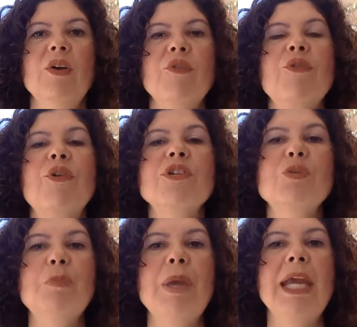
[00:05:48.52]
For
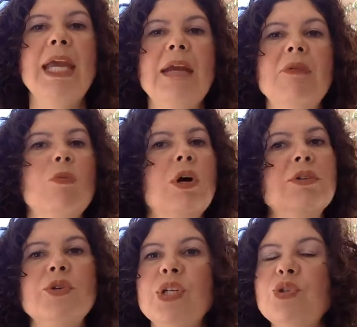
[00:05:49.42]
speaking,
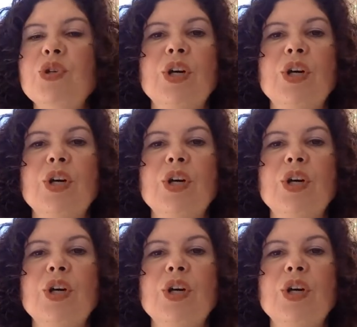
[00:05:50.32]
well, you need to